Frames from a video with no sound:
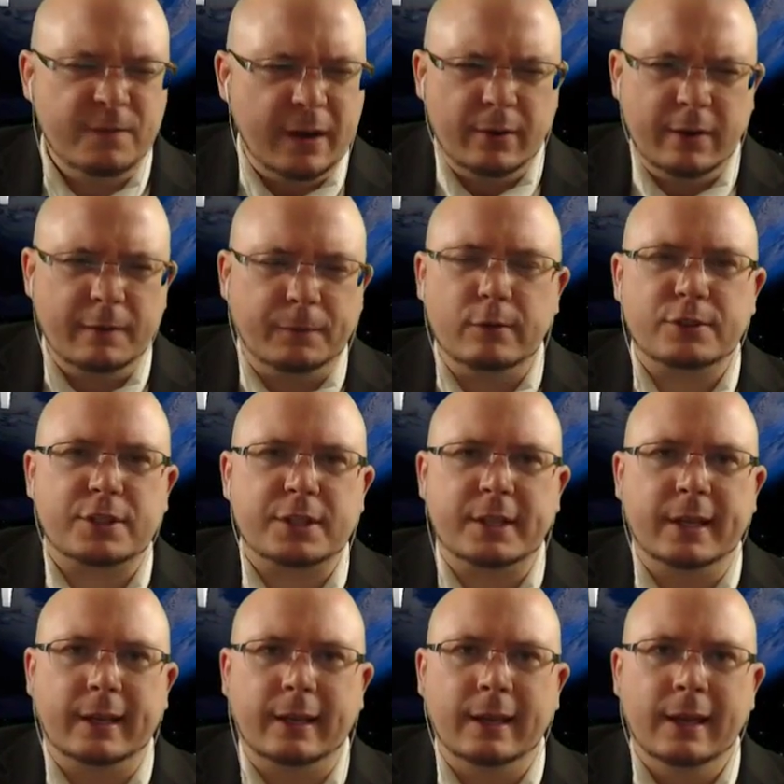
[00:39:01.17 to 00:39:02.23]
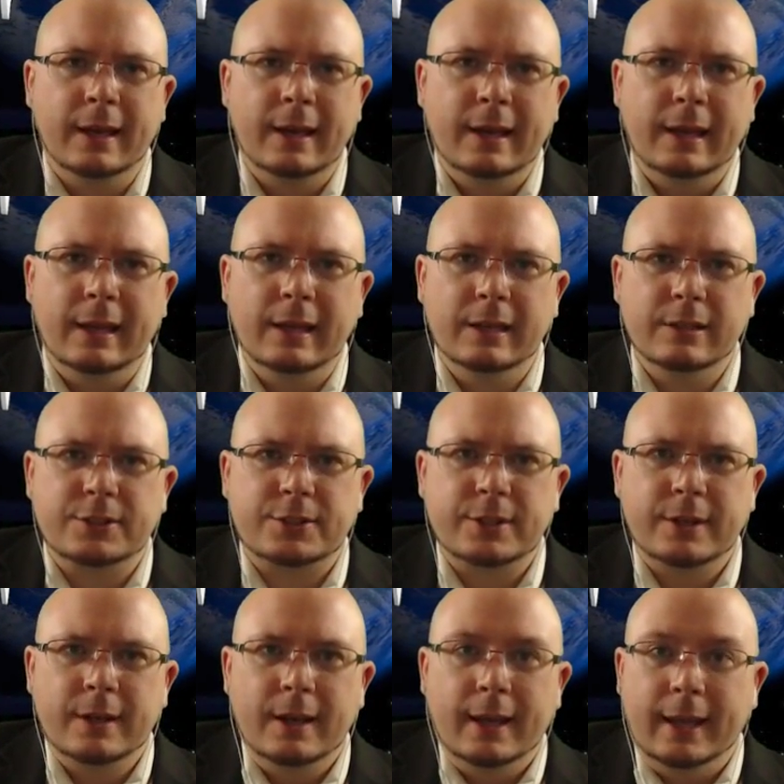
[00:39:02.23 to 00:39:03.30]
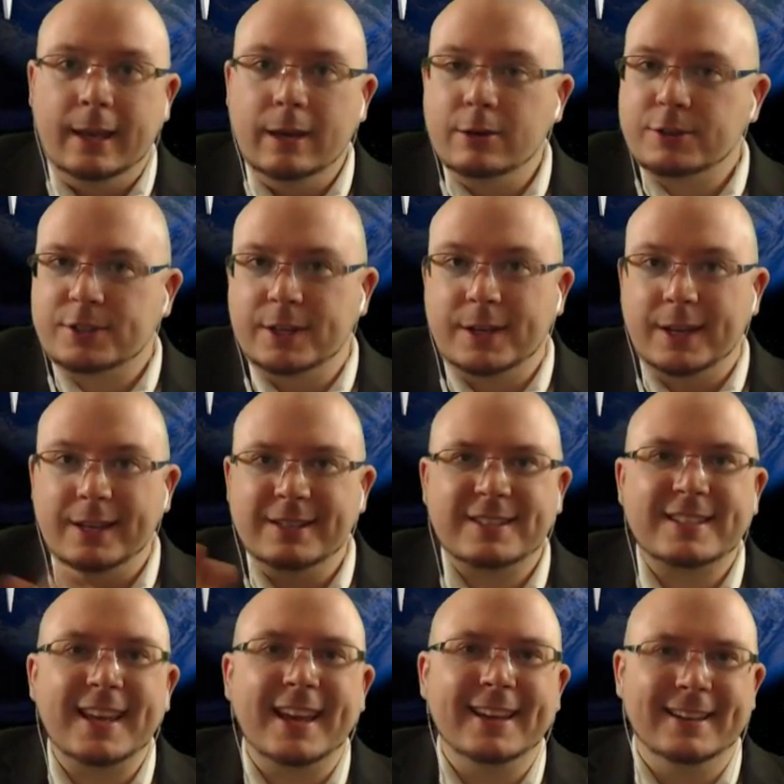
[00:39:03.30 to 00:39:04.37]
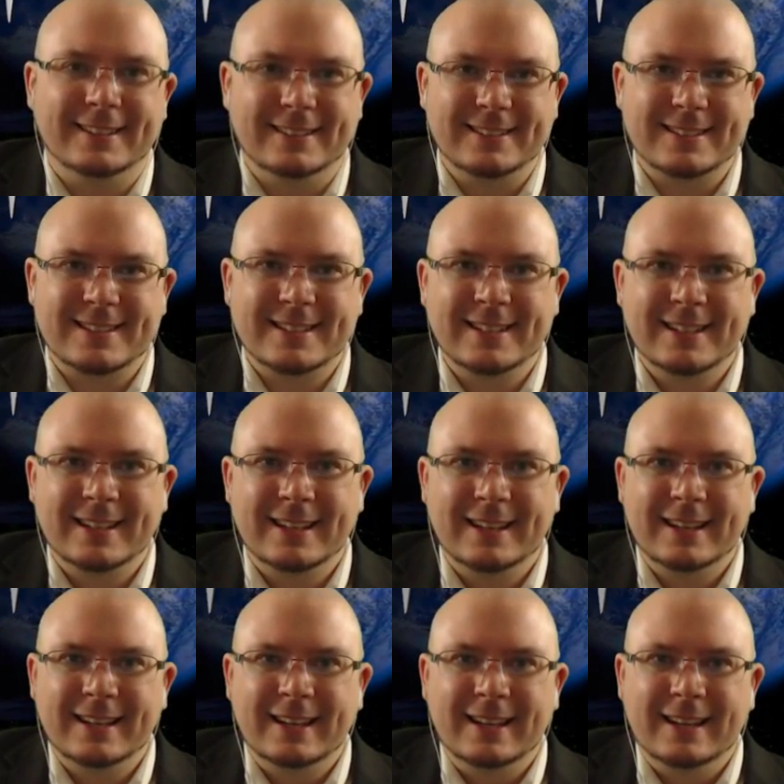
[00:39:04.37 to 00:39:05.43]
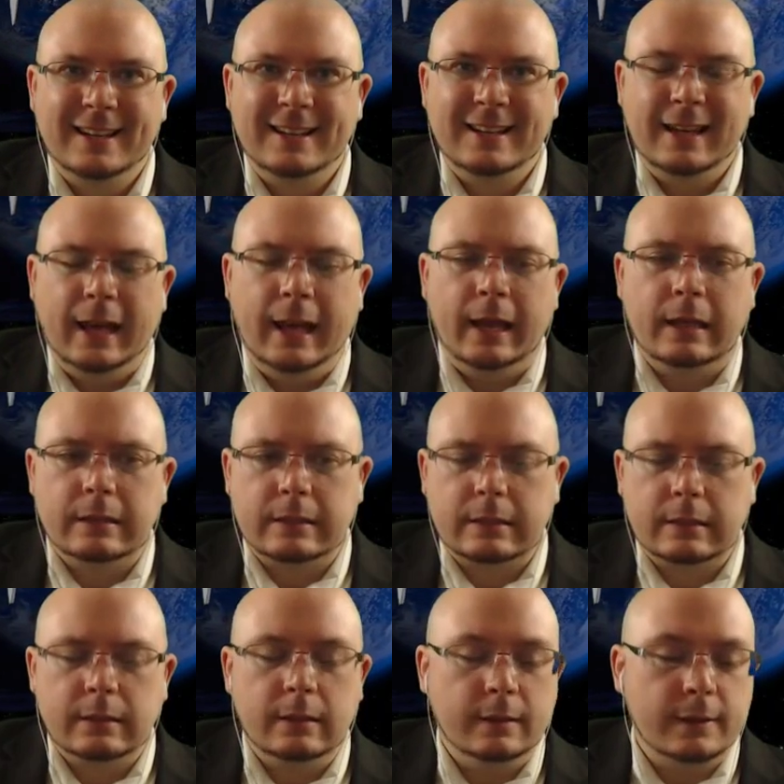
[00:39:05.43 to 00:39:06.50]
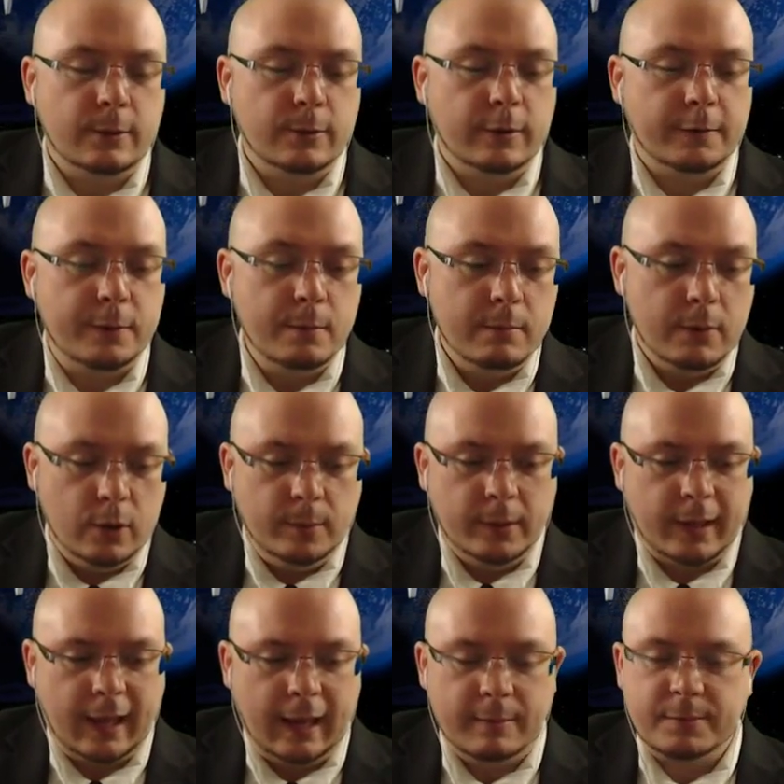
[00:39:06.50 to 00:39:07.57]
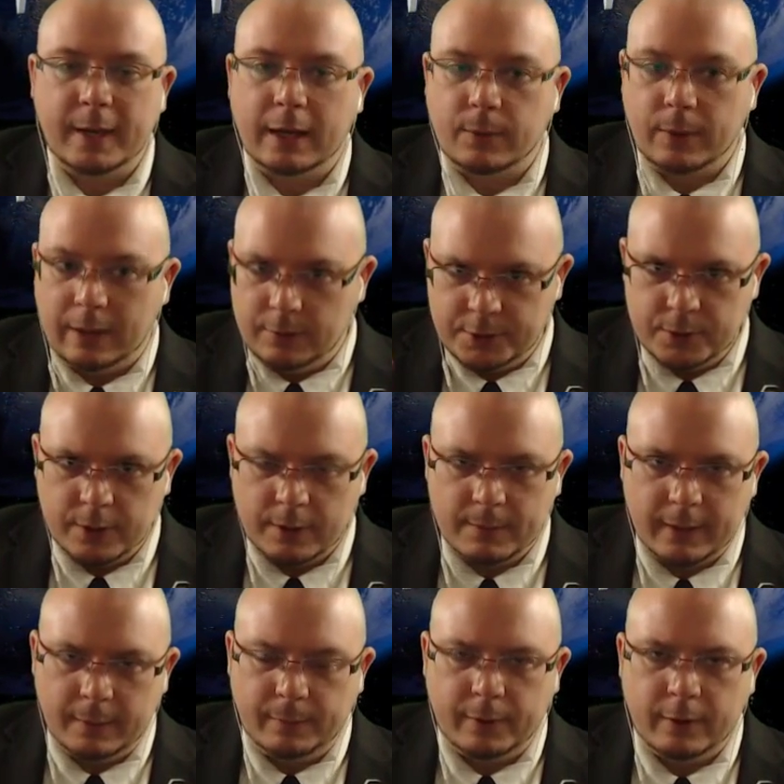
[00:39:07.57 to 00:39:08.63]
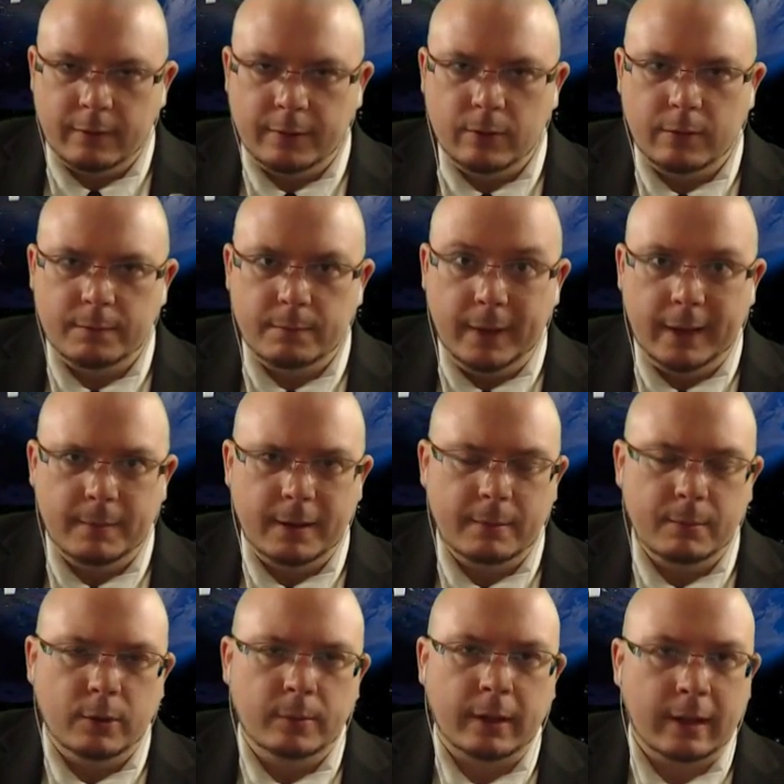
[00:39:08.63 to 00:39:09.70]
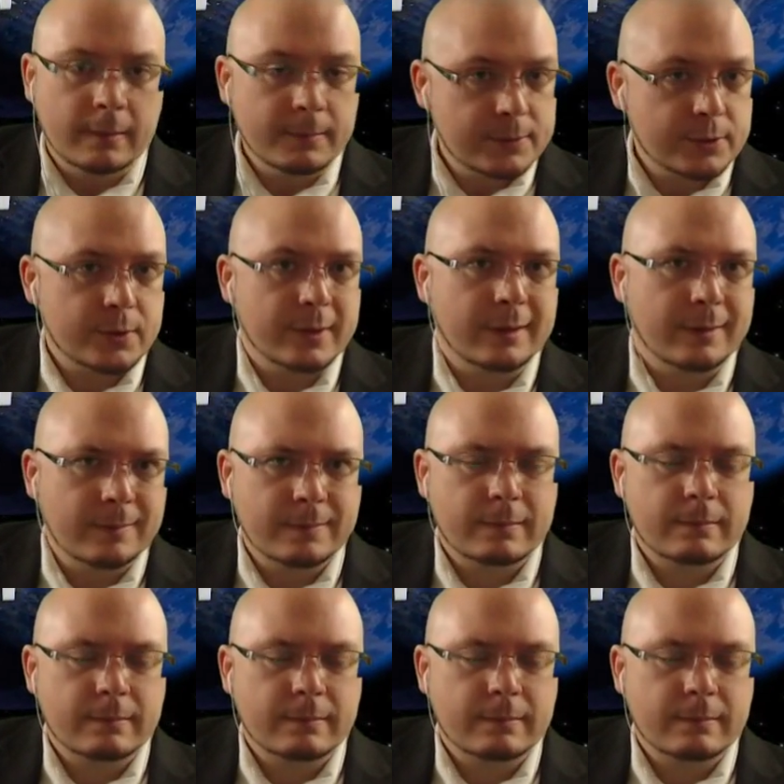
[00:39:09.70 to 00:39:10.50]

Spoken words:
very first thing, is, here's today's sales. And there were a few mobile games back when I was doing my purview of many, many mobile games to try and,